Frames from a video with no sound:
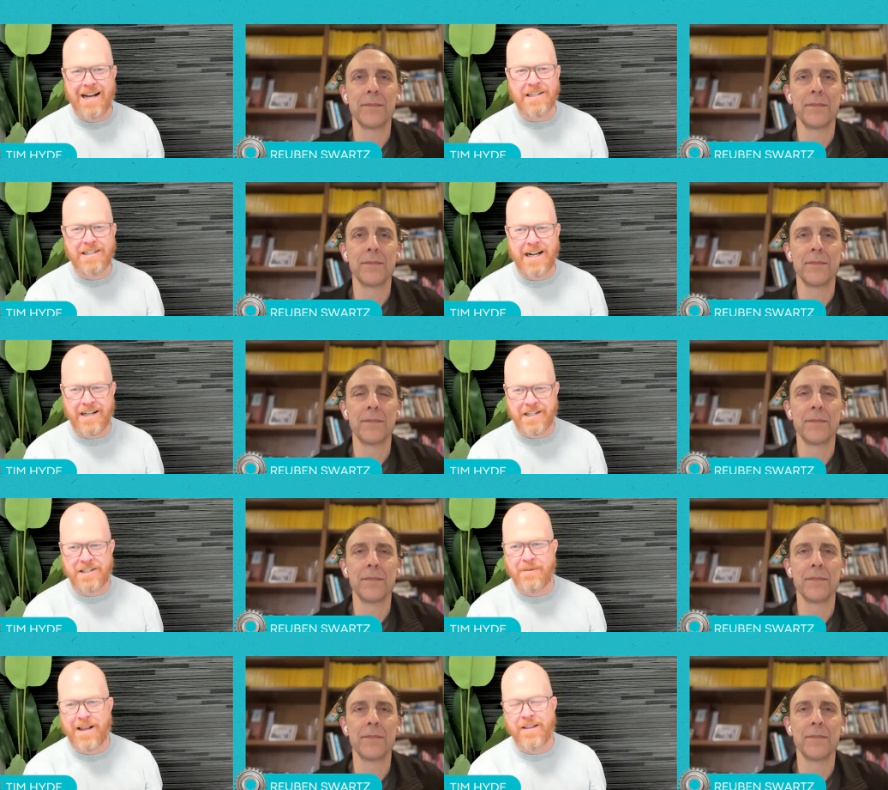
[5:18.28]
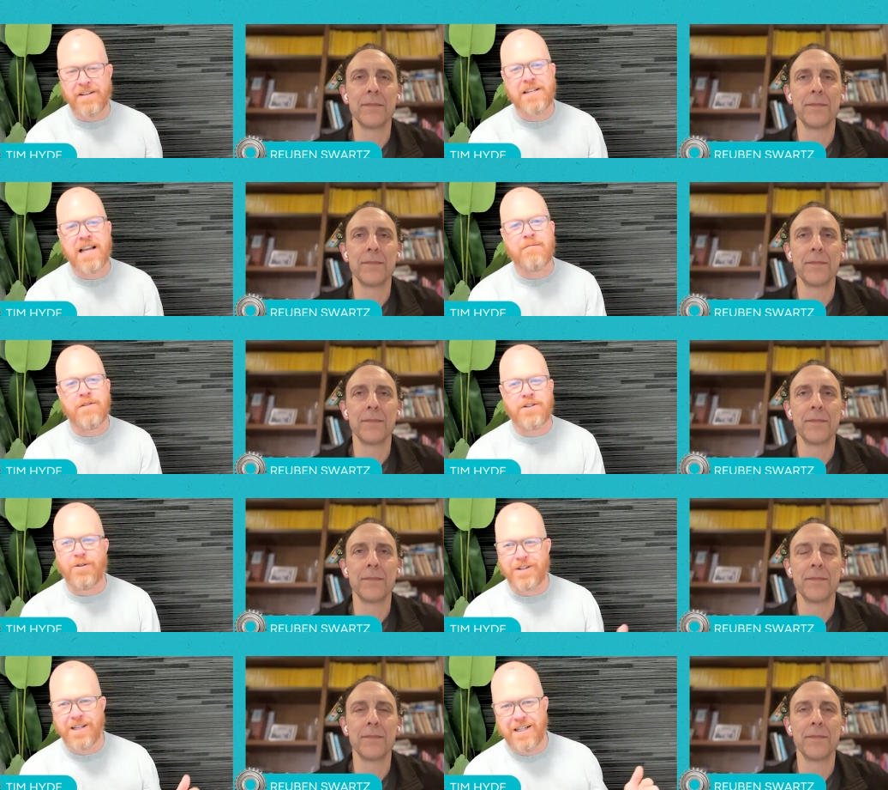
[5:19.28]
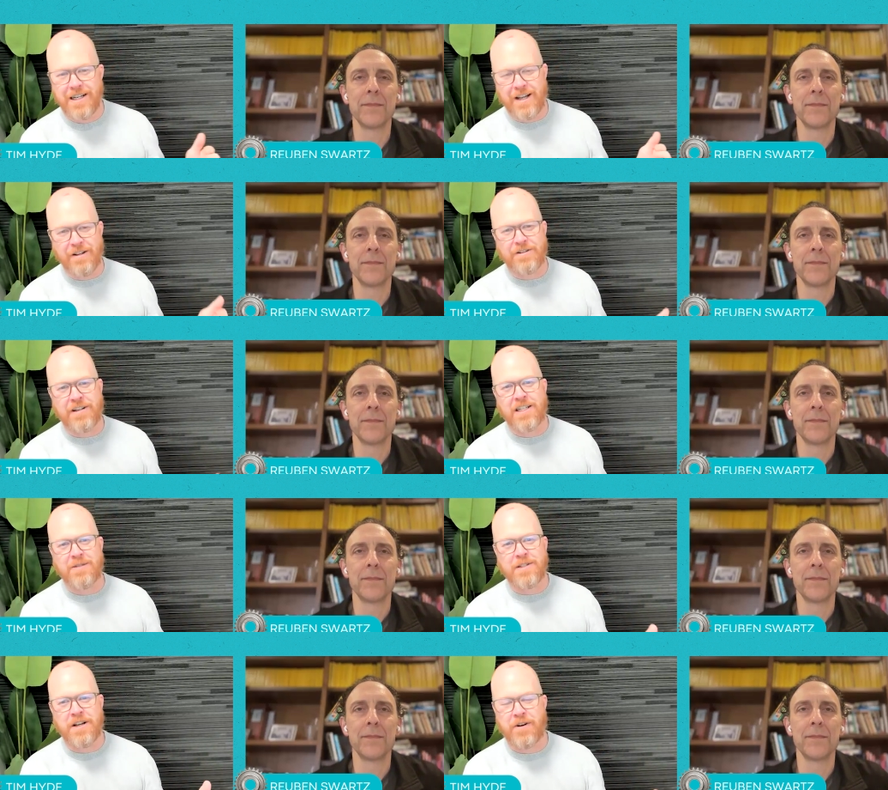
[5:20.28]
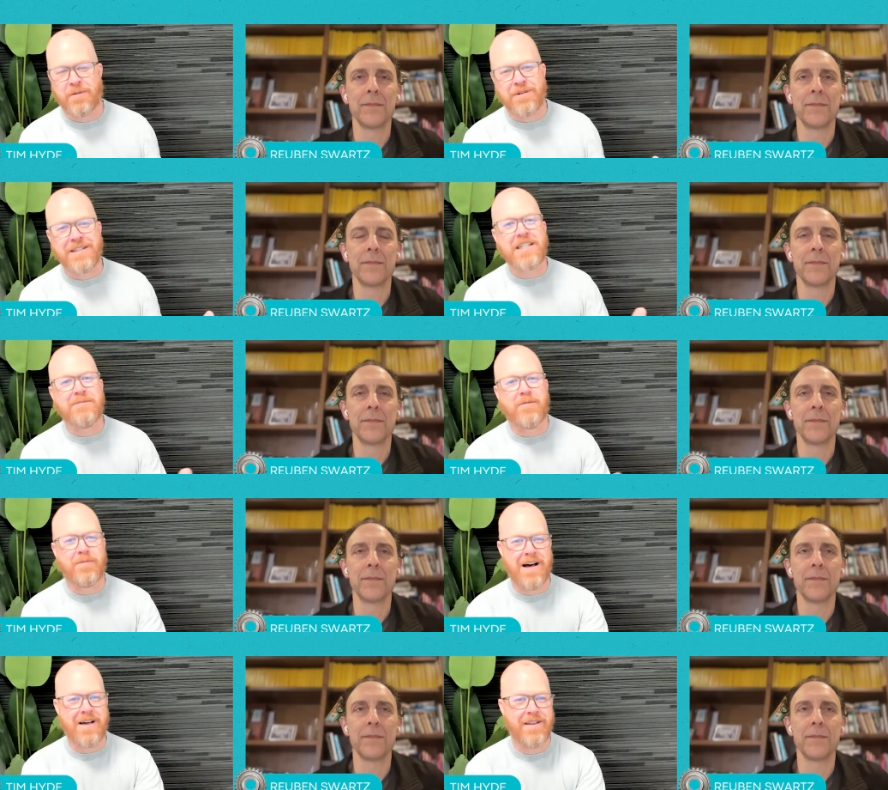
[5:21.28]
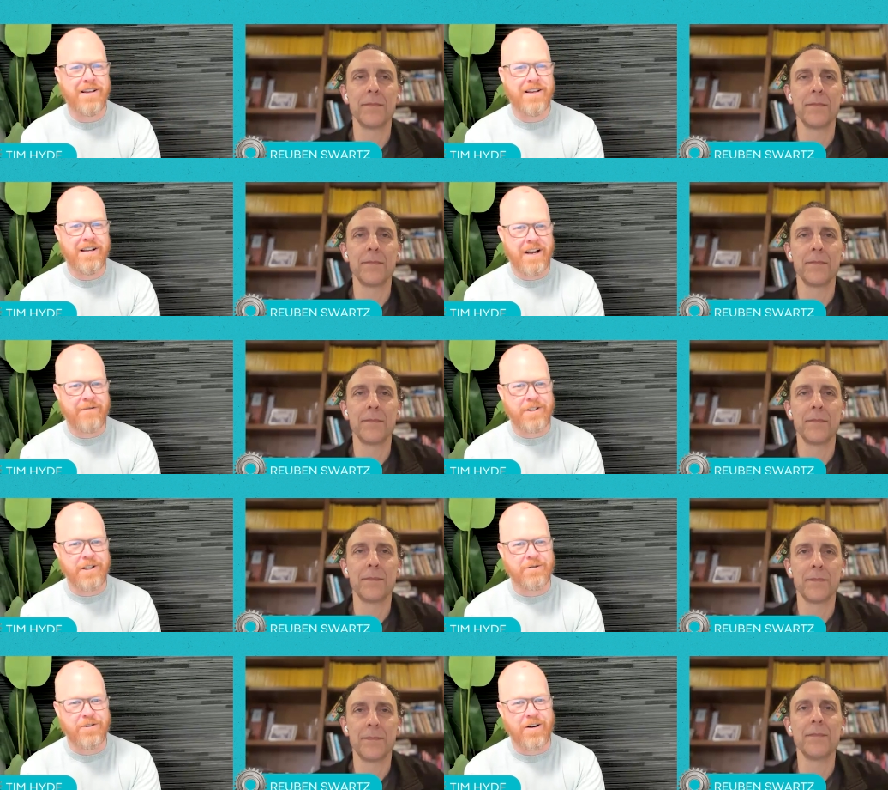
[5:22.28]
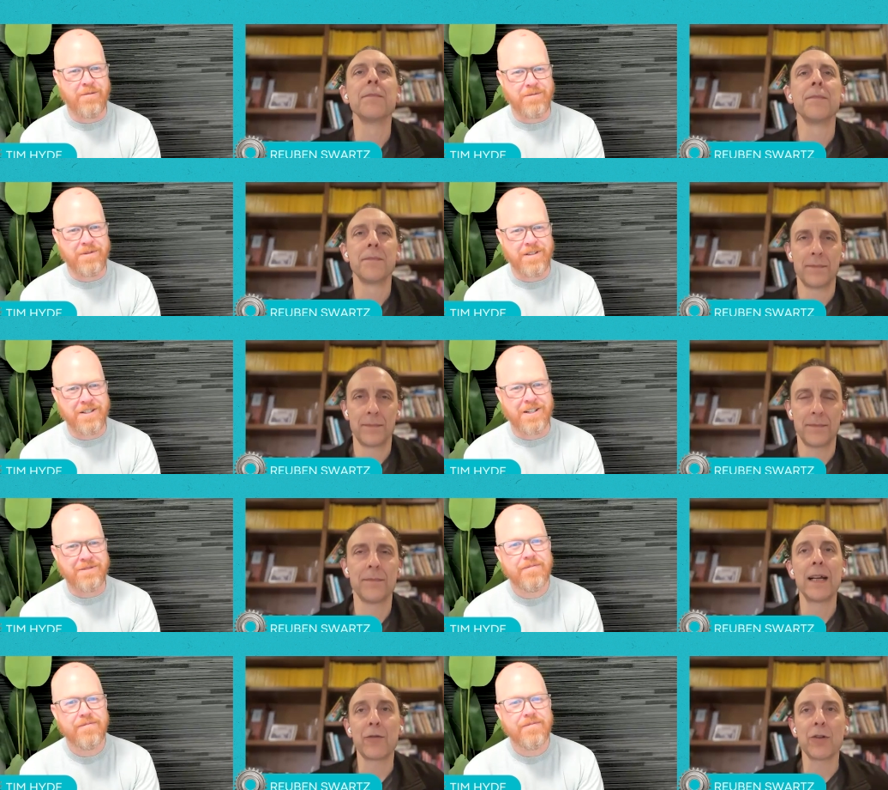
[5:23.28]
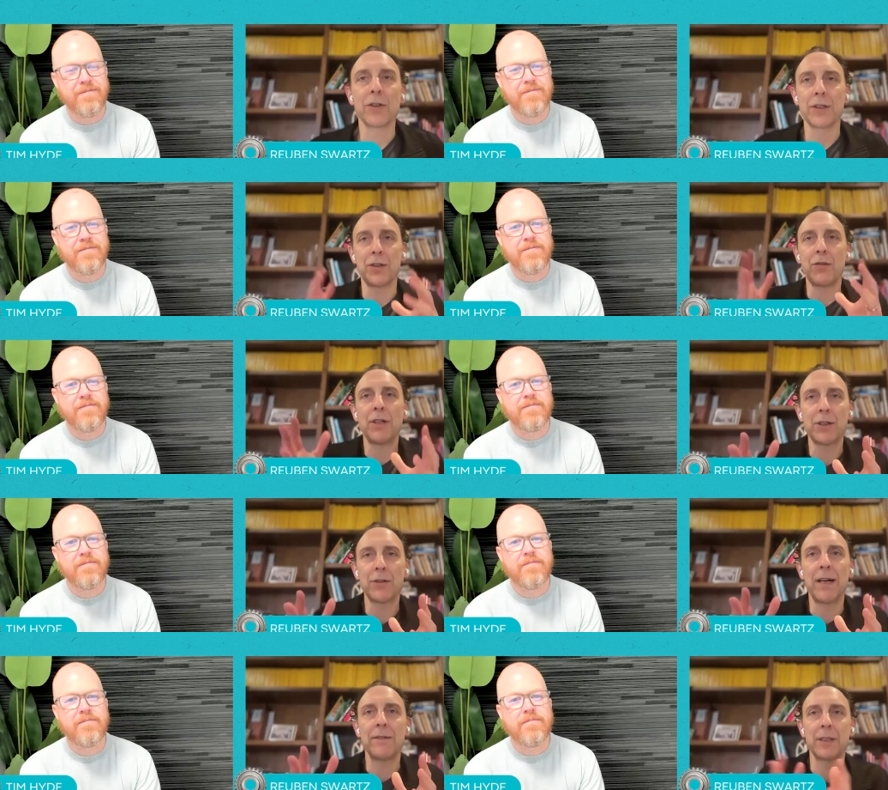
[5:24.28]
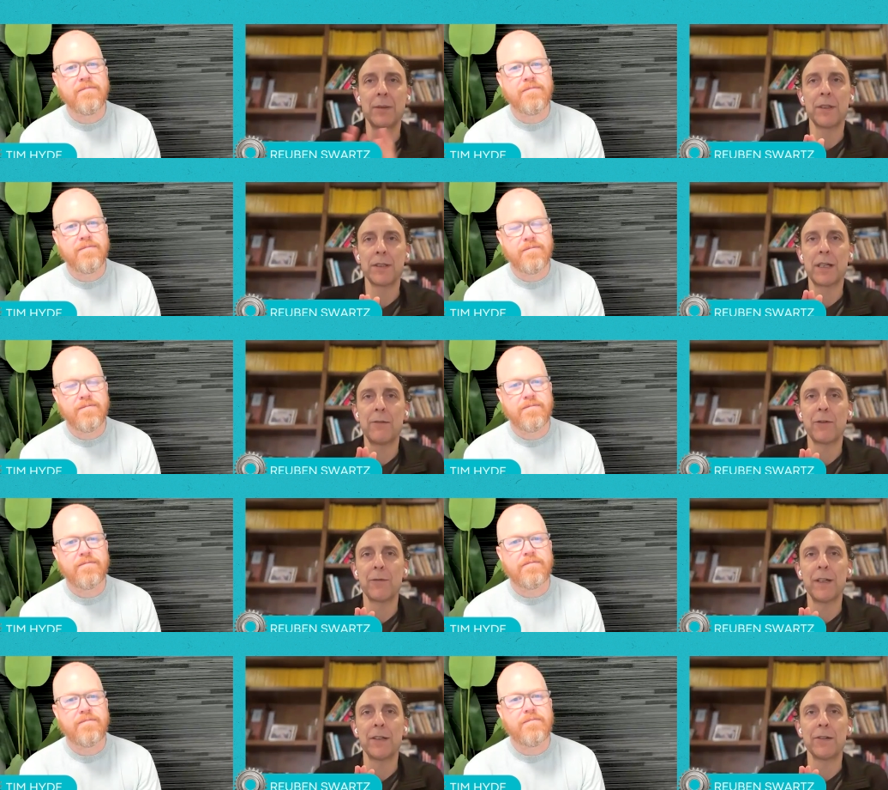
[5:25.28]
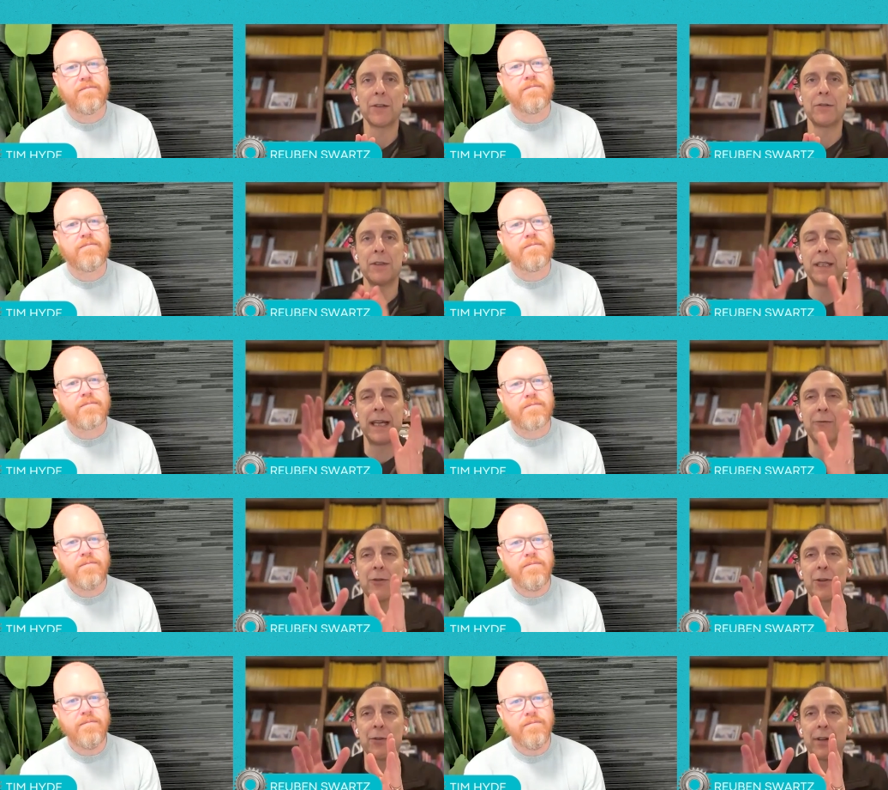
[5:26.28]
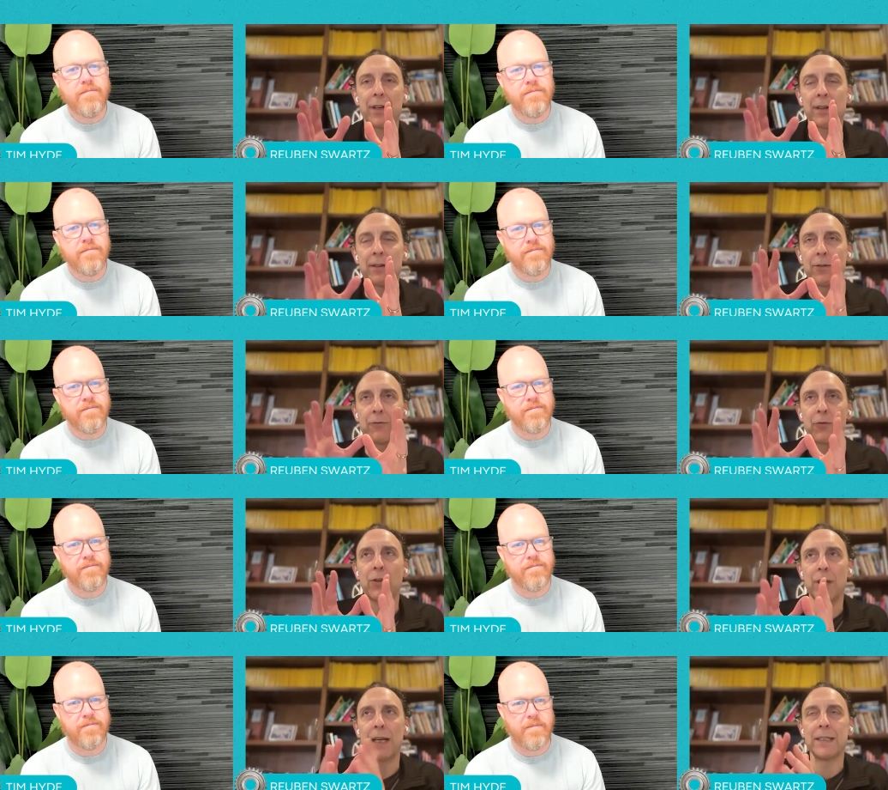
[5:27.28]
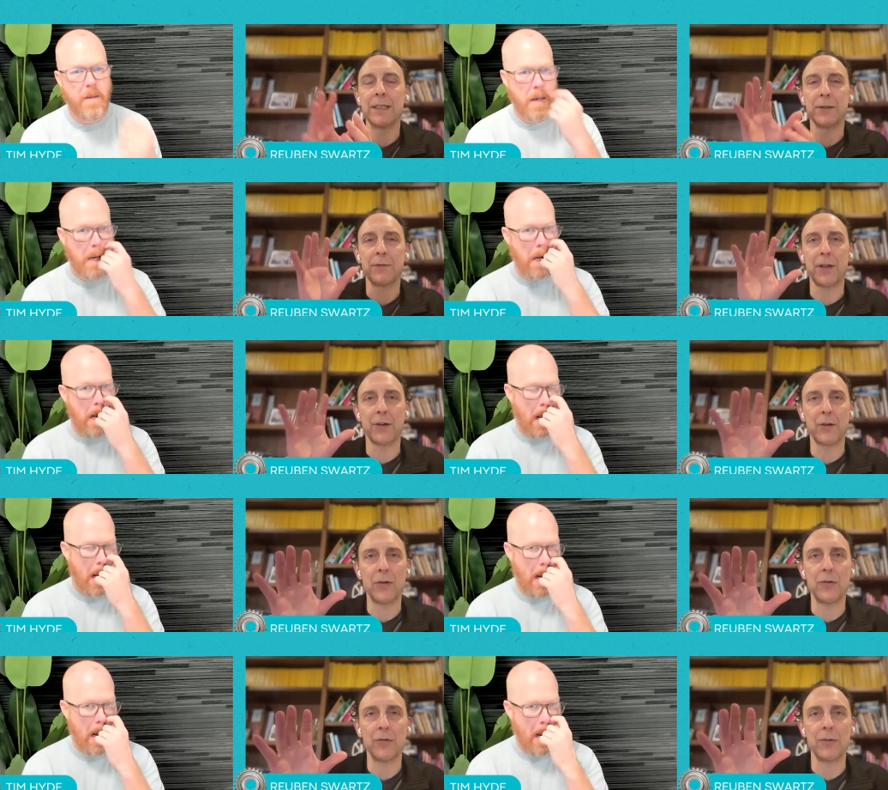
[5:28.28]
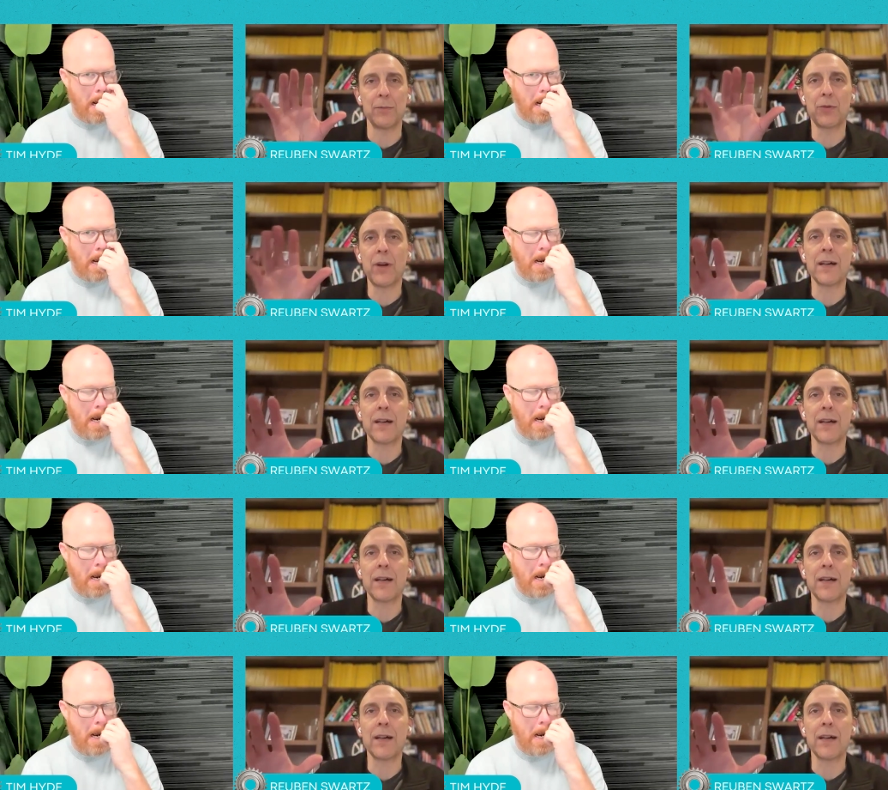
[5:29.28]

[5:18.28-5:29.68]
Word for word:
Speaker 1: architect this so we get the same result, and those customers go on a predictable path every single time, isn't it?
Speaker 2: And of course, you also have some of the software vendors who see everything through the lens of their own